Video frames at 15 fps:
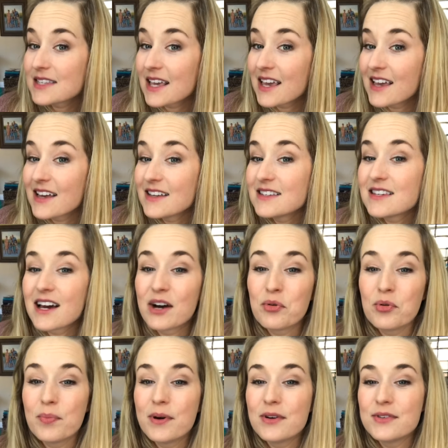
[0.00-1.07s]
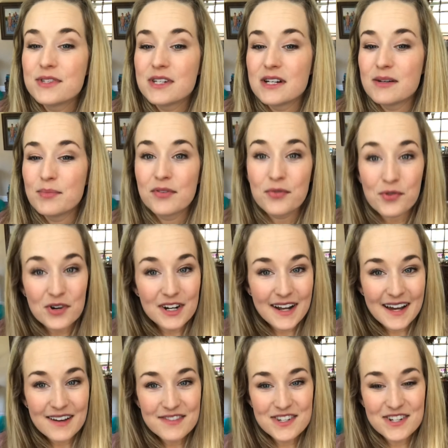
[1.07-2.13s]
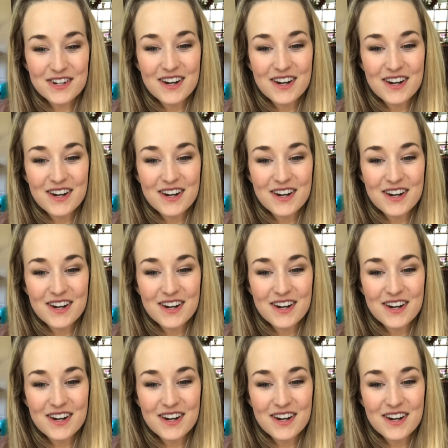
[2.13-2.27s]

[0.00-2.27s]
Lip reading: and I will post a before and after